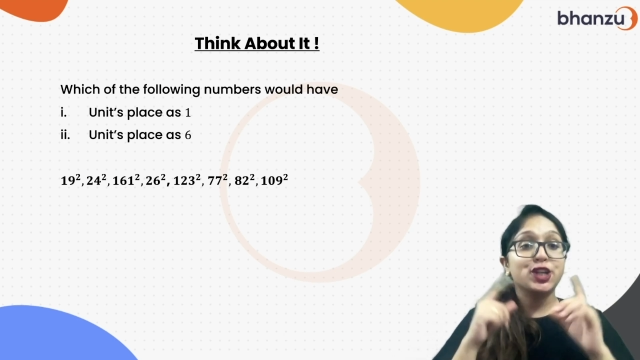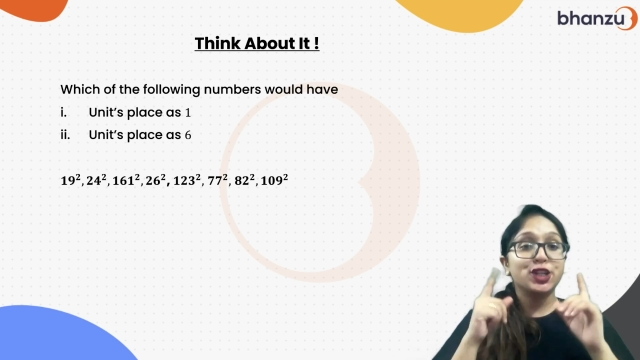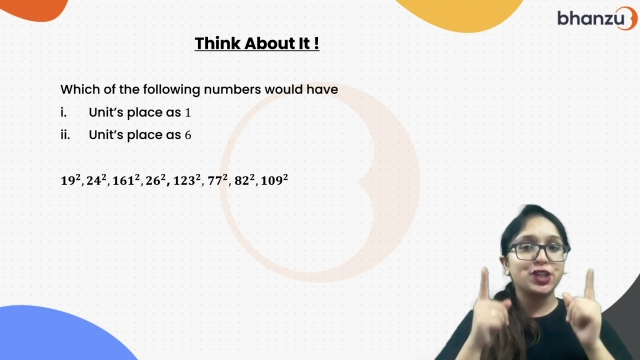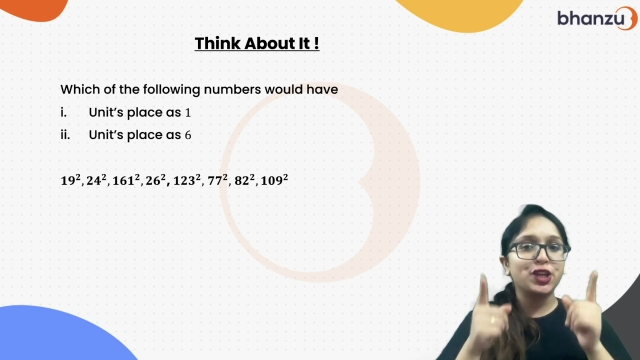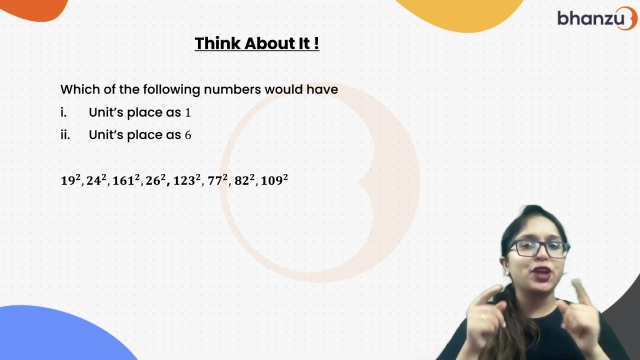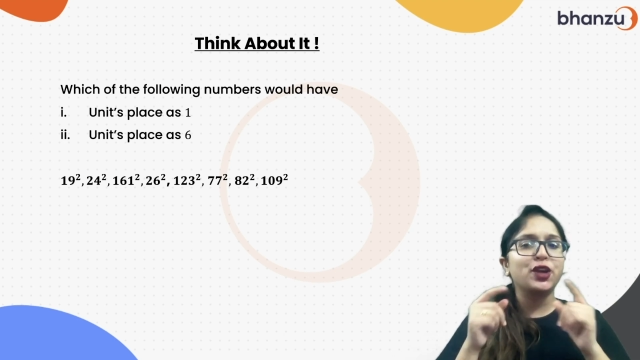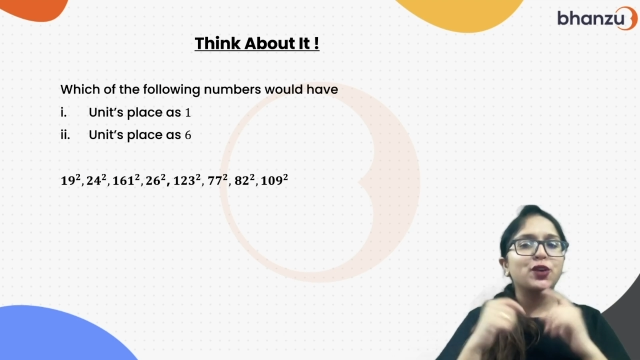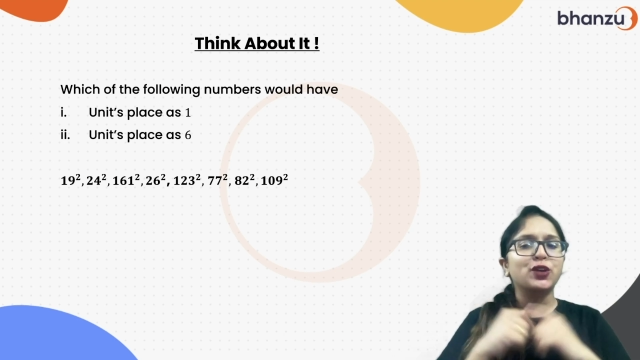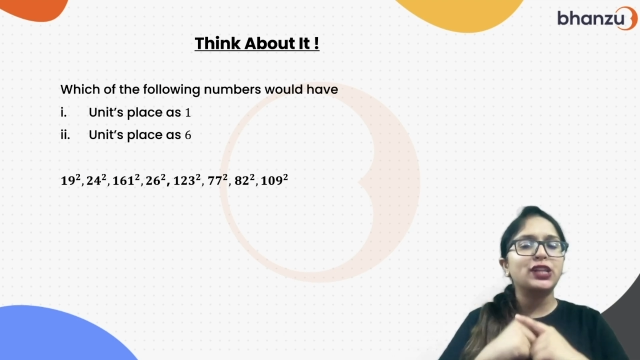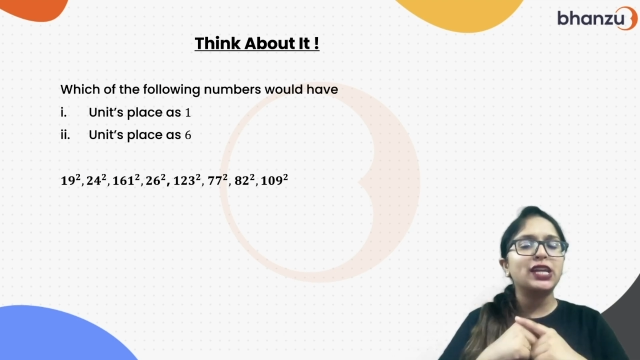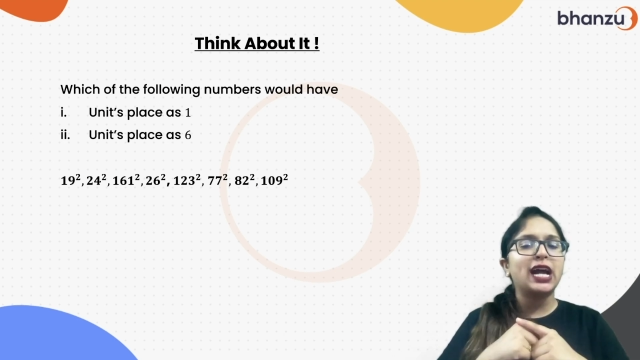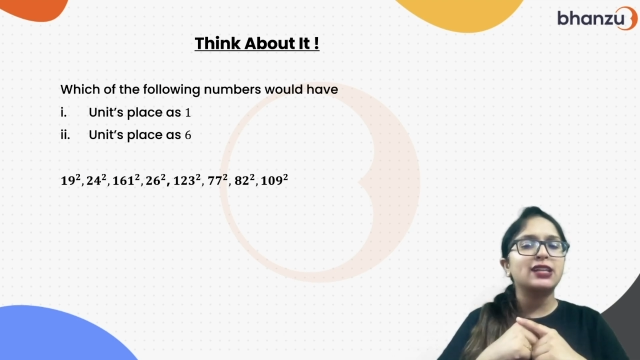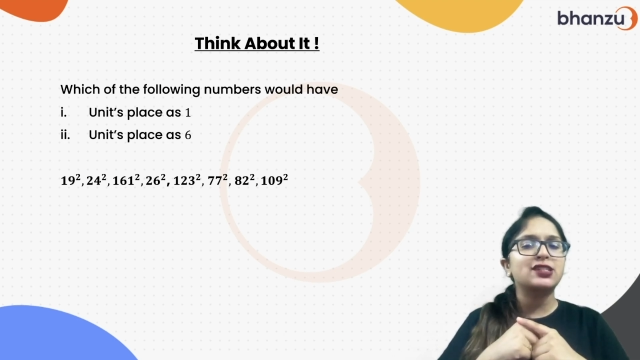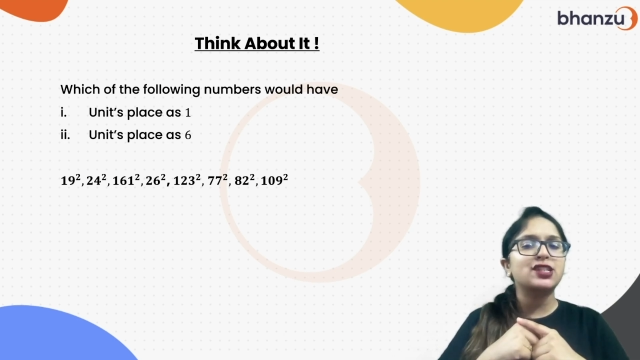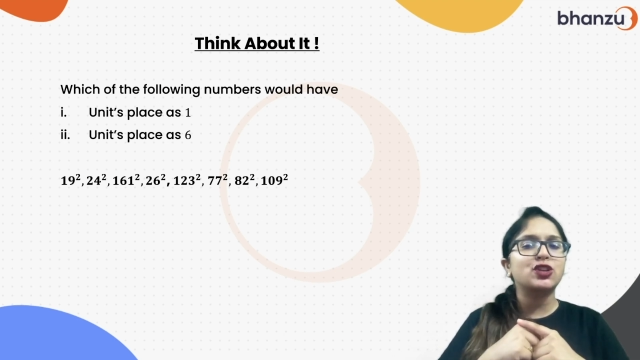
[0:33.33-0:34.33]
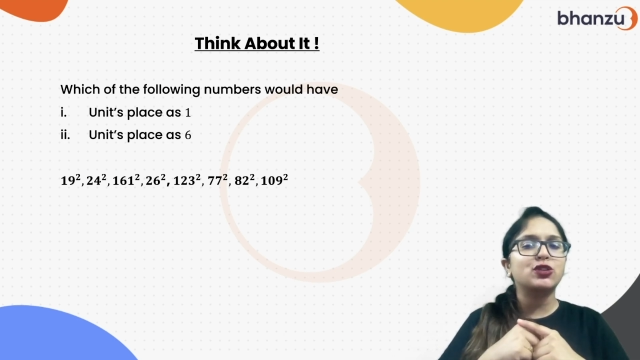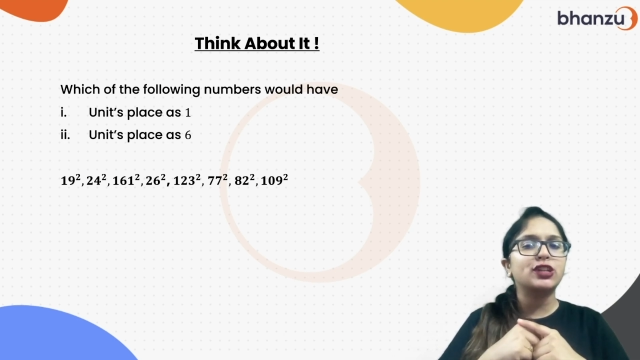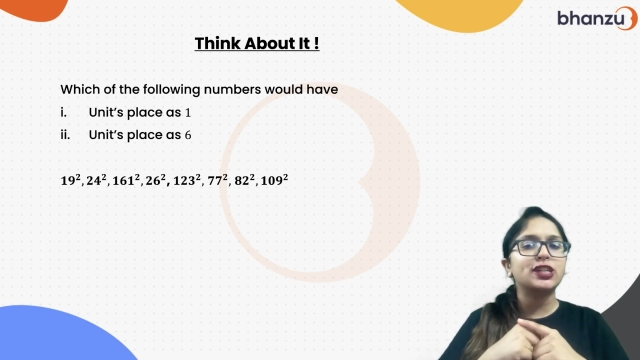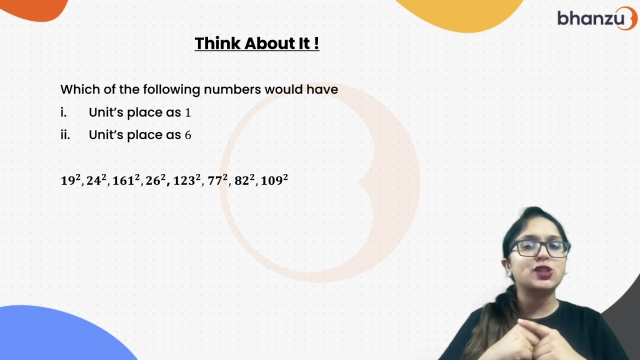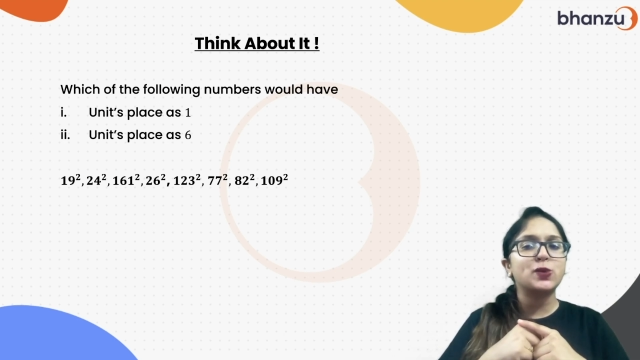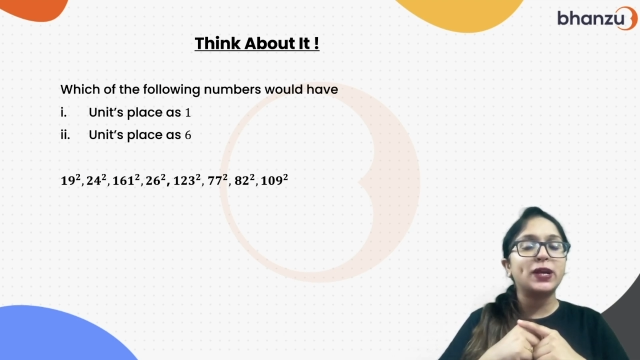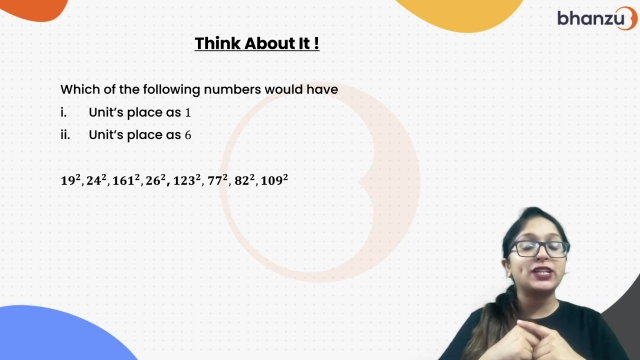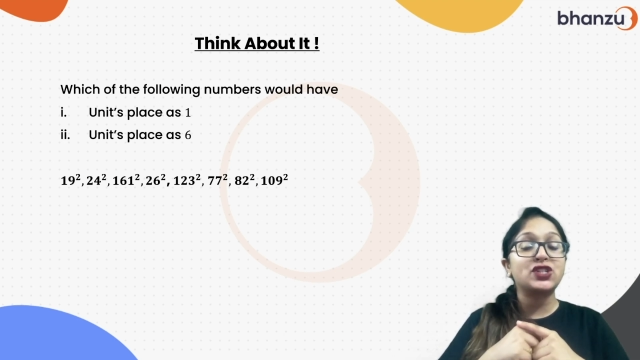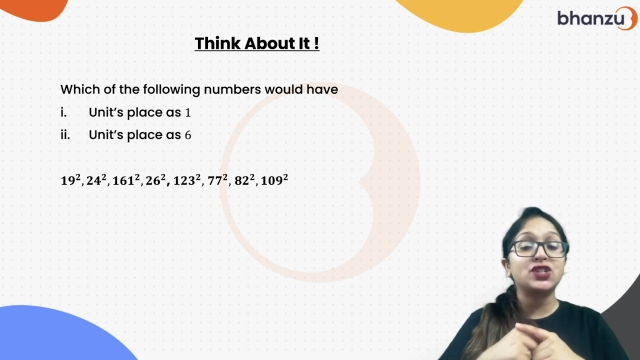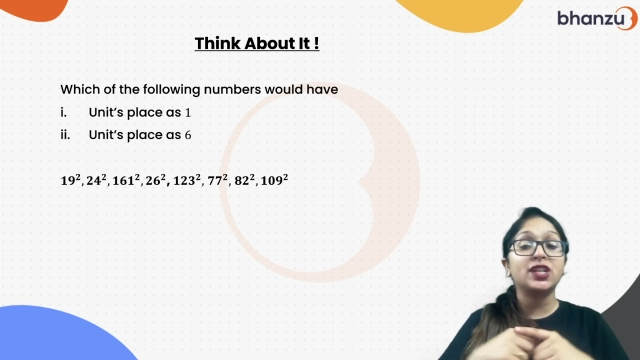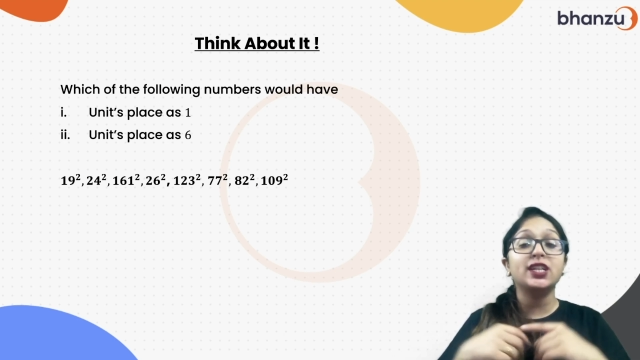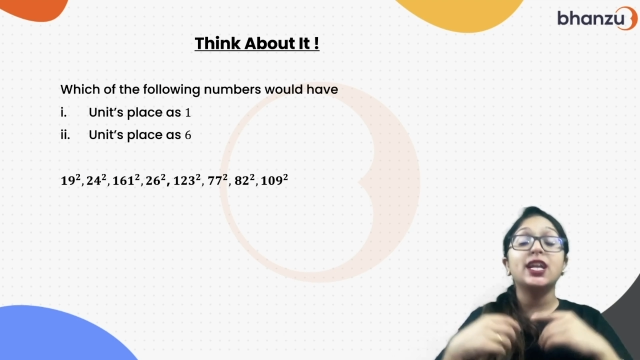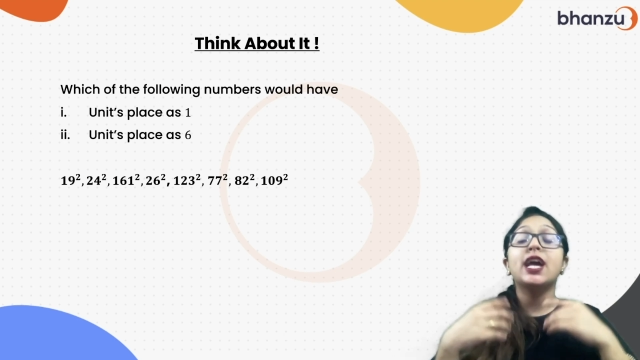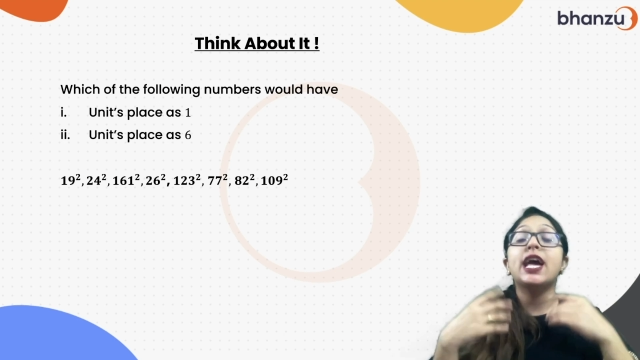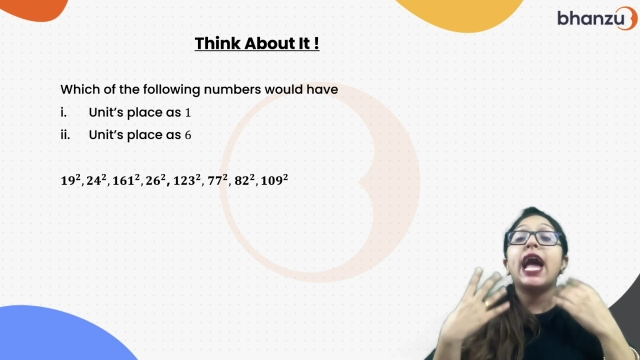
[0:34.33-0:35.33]
Do you know the answer to this
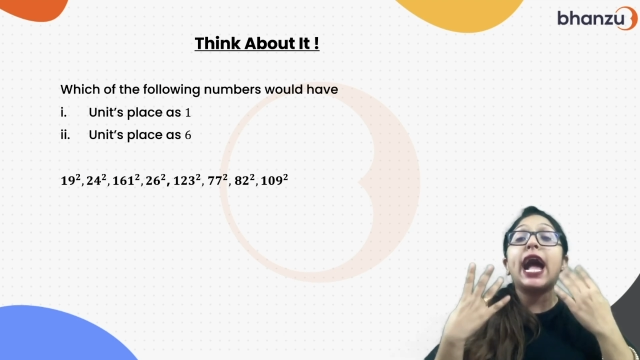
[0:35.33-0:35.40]
question?